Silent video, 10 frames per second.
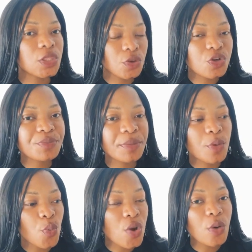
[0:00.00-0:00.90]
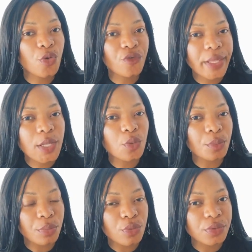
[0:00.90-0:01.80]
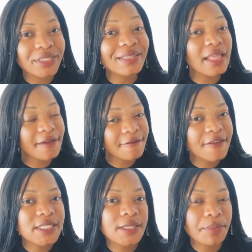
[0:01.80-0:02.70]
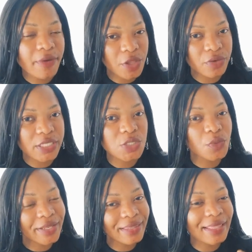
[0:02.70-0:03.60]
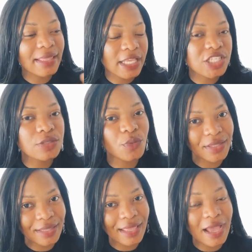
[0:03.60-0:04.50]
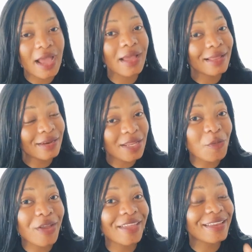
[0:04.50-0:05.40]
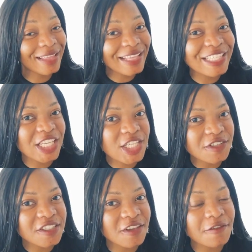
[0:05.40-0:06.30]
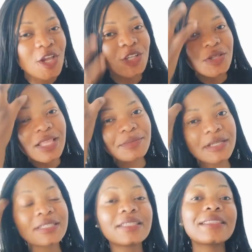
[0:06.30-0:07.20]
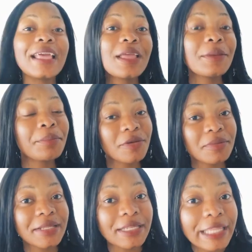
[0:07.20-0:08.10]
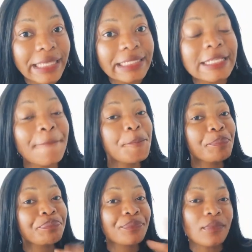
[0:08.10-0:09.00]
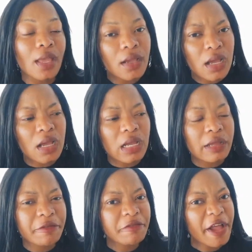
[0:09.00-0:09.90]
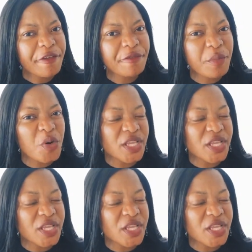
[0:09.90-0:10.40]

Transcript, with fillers: those people who are already on board their first priority when they get when they are requiring executive chef so that means they probably need uh, five more